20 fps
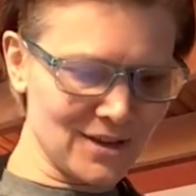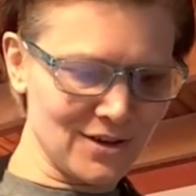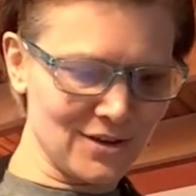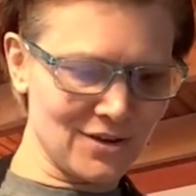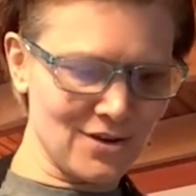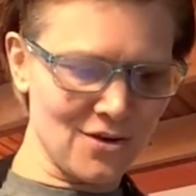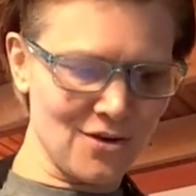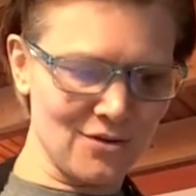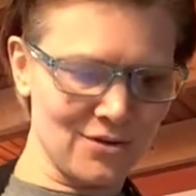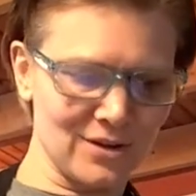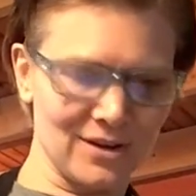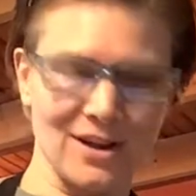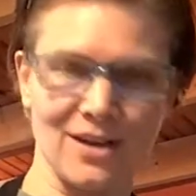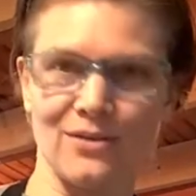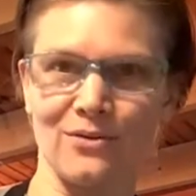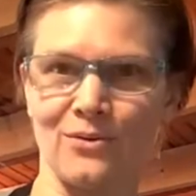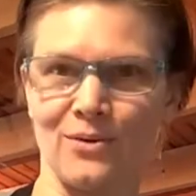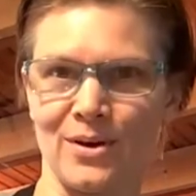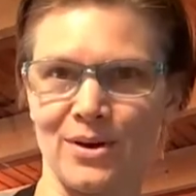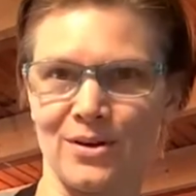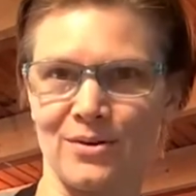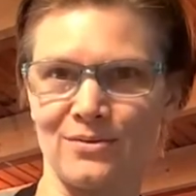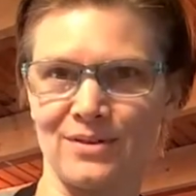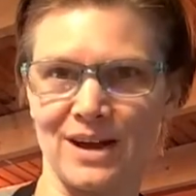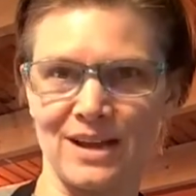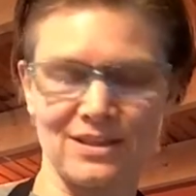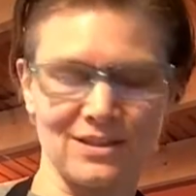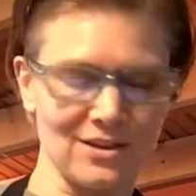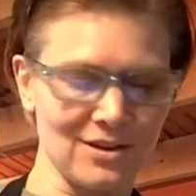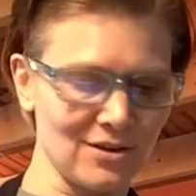coconut oil,
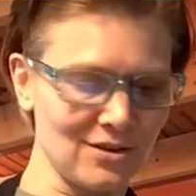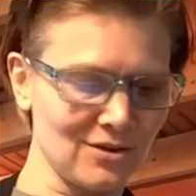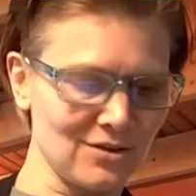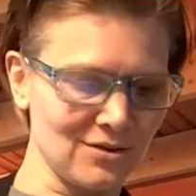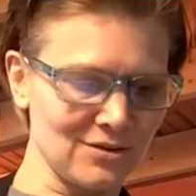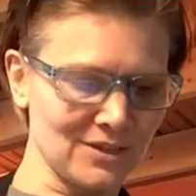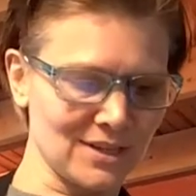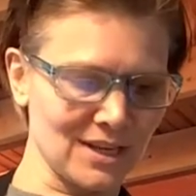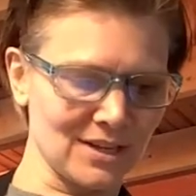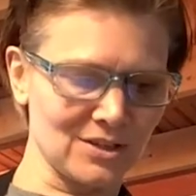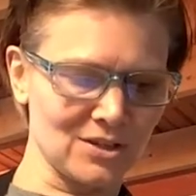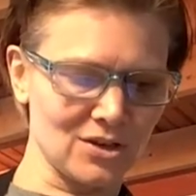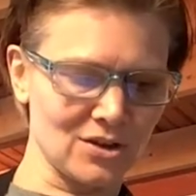right, that you're using to